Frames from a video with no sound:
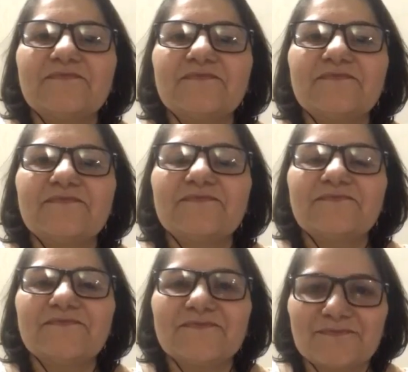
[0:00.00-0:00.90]

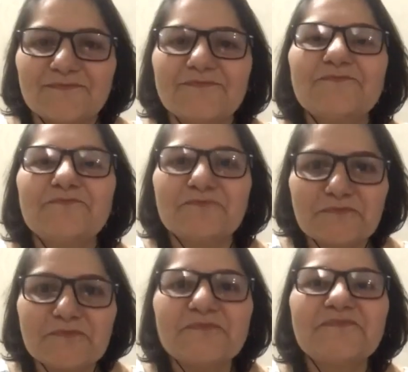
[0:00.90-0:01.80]

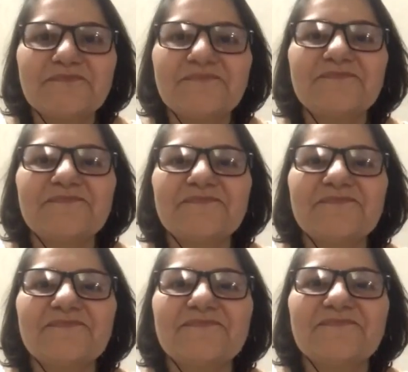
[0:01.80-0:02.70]

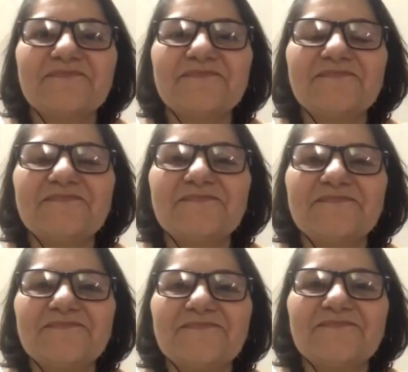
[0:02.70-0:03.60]

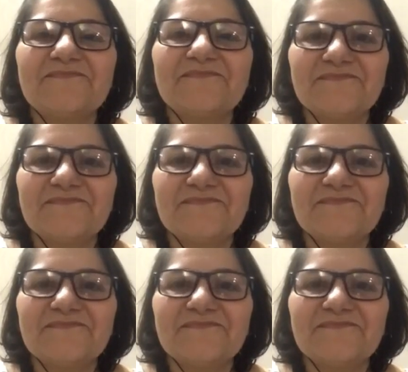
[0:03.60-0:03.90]
The person shown says nothing.